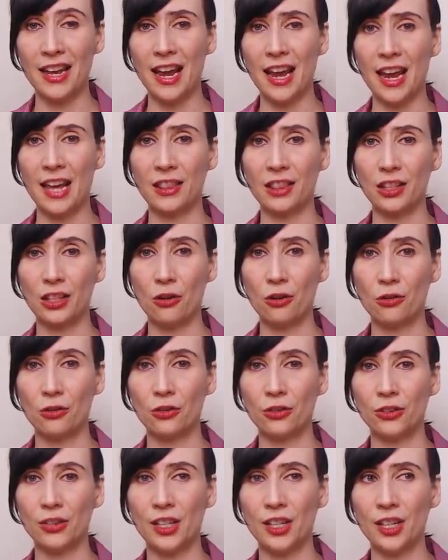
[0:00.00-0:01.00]
and the owner
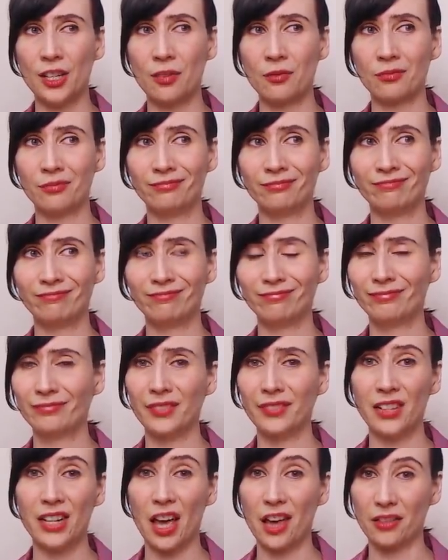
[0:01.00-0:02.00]
did
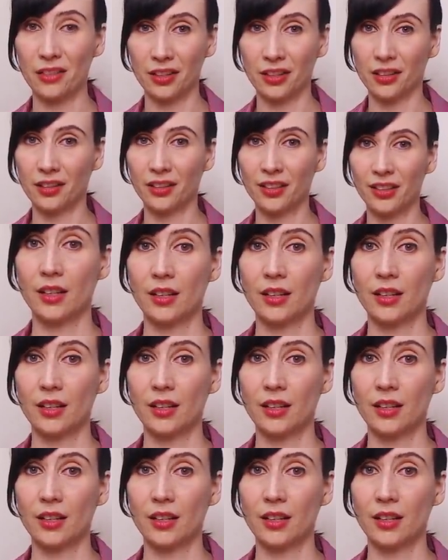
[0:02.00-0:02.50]
nothing.